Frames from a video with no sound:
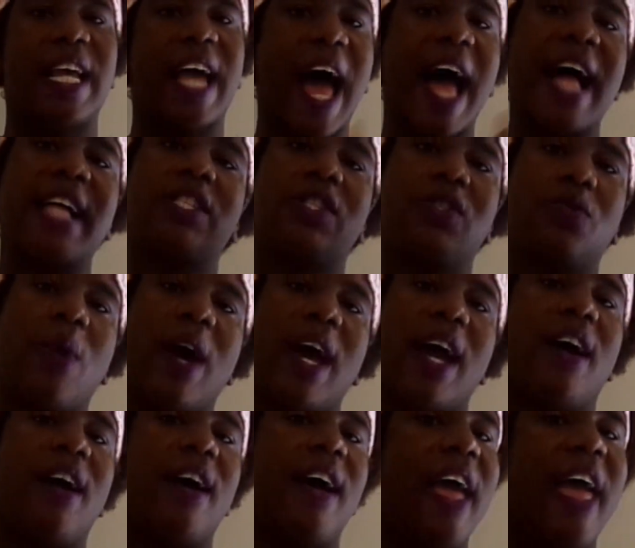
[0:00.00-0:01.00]
I
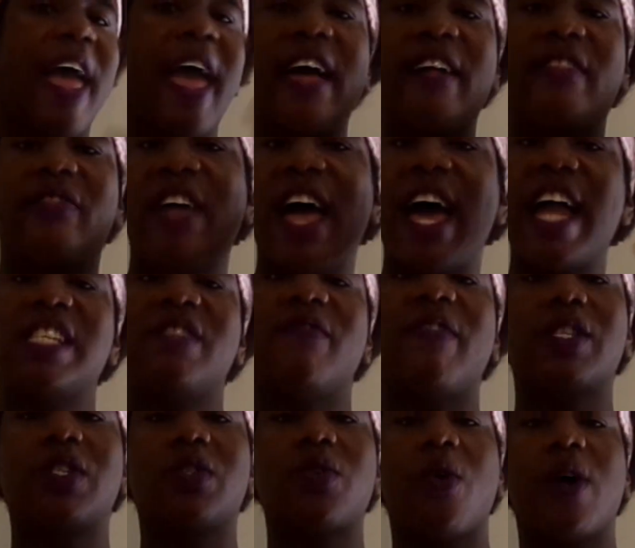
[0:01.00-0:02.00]
swear, that is
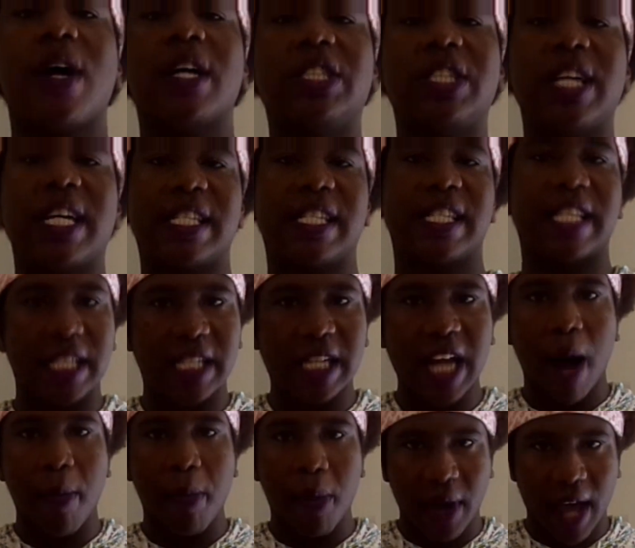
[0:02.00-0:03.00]
Victoria Justice's
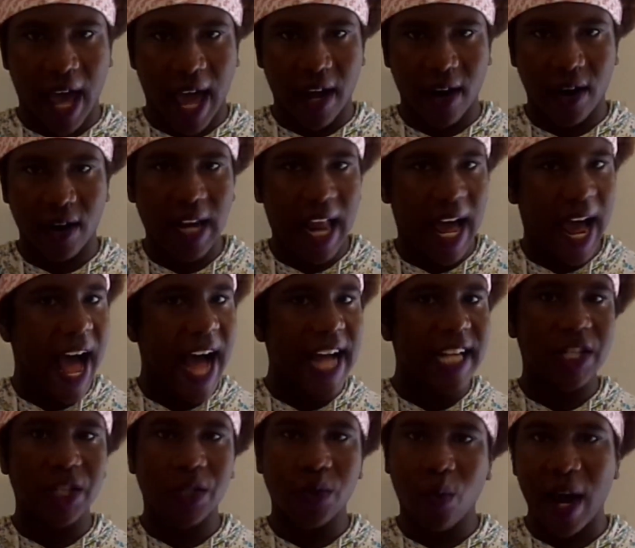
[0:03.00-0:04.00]
doppelganger. Like,
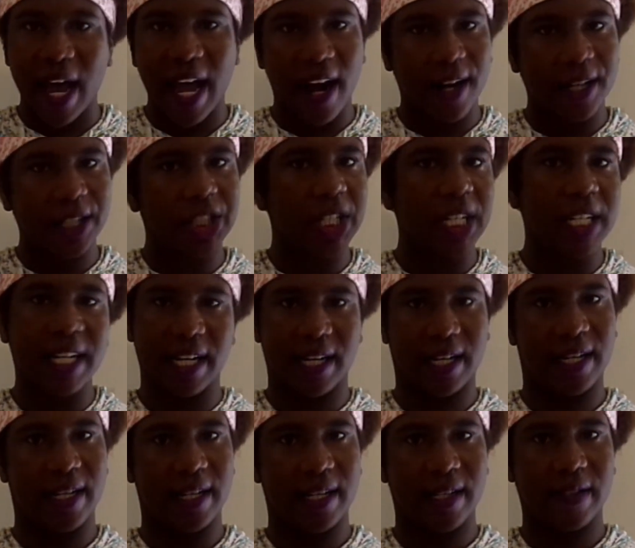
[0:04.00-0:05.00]
I swear, she
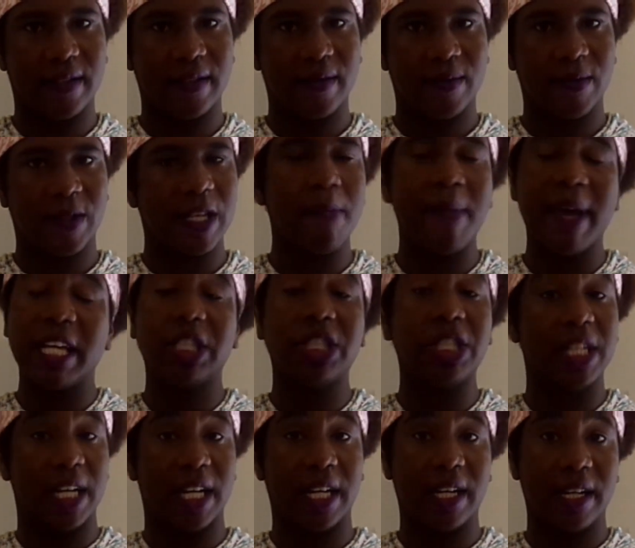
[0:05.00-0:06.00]
does. To me,
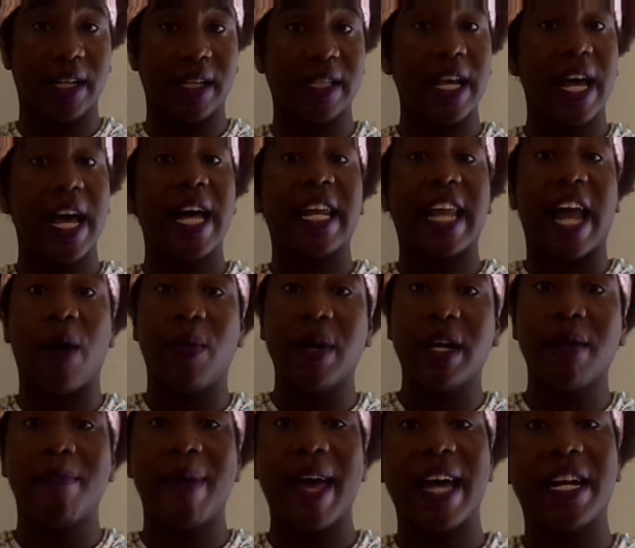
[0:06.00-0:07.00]
she does. Like, we
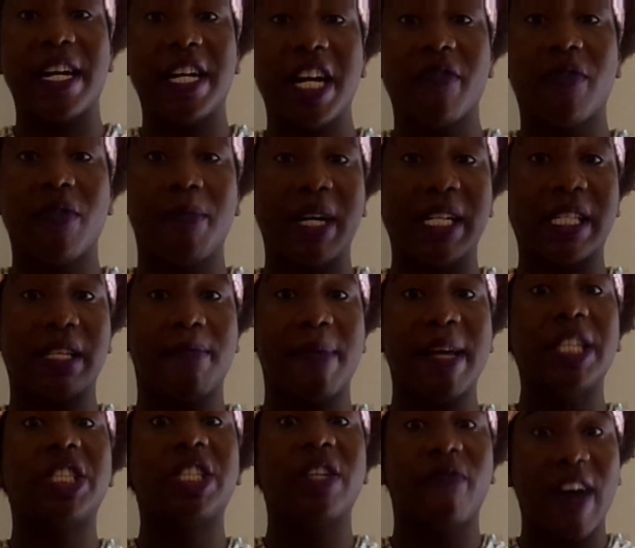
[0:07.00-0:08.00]
can beg to differ, but to
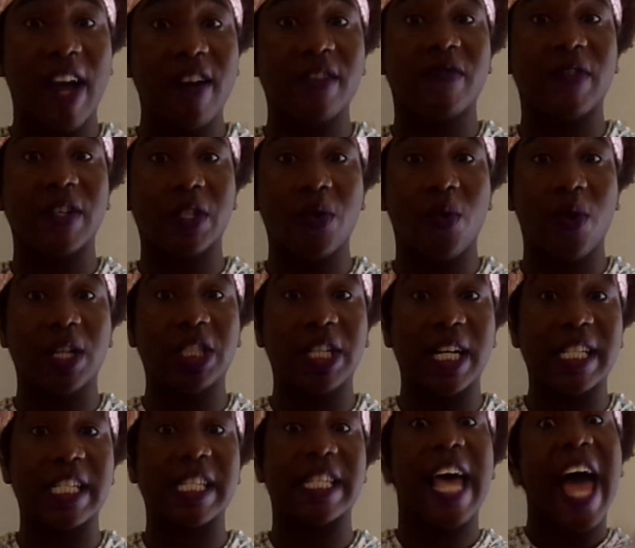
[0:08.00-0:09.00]
me, she favors Victoria
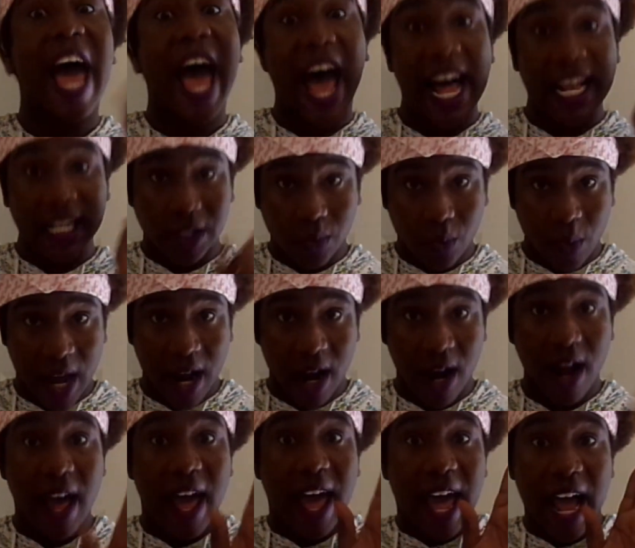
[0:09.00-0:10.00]
Justice. I
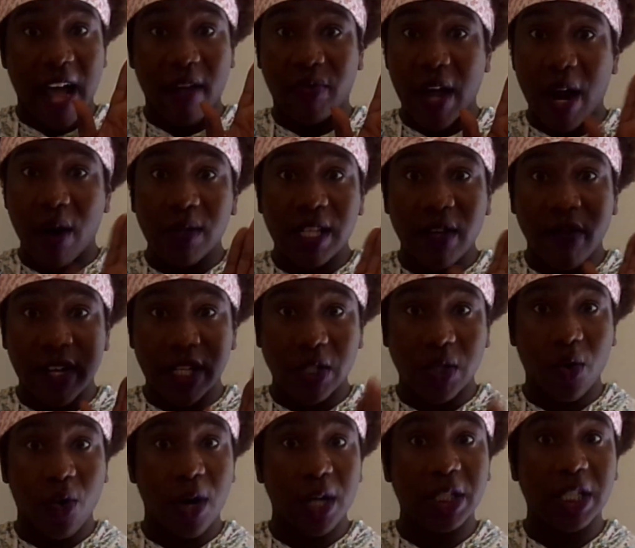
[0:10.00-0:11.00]
swear, if there was a
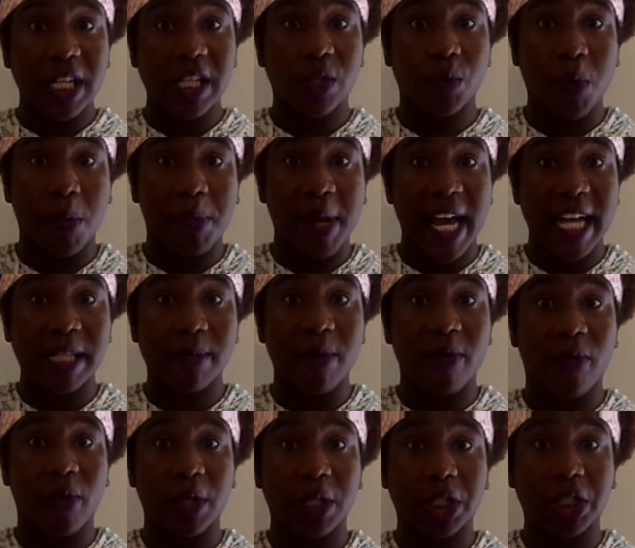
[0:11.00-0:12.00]
Victoria Justice
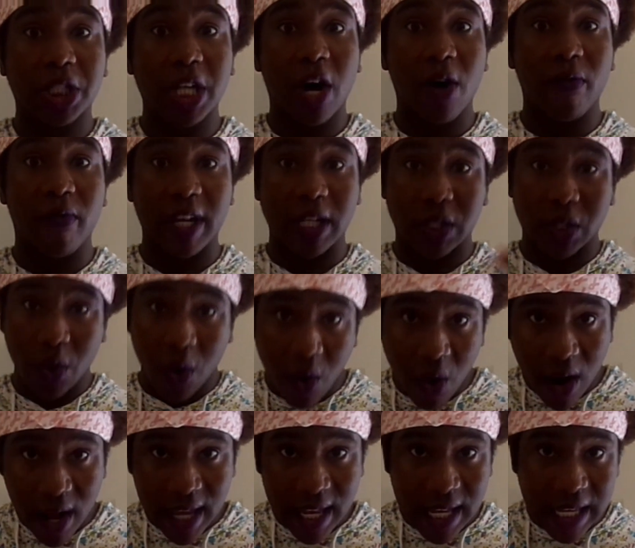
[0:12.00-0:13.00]
replacement for the show,
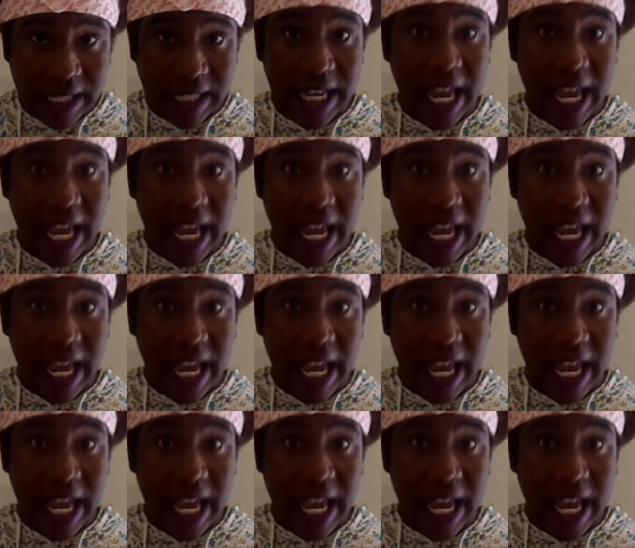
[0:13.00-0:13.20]
Victorious,